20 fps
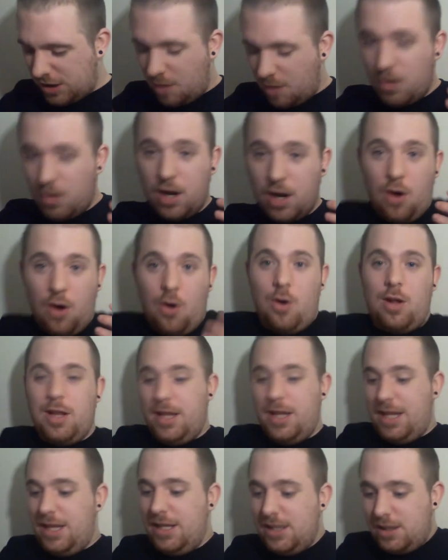and we got all
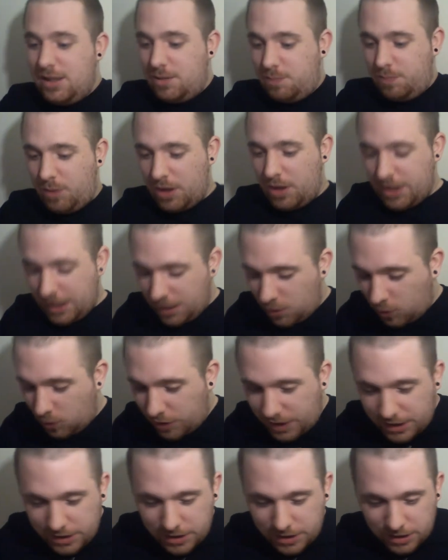of these bloody
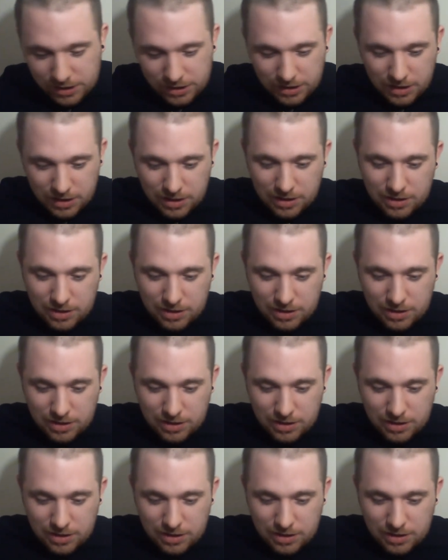goodies.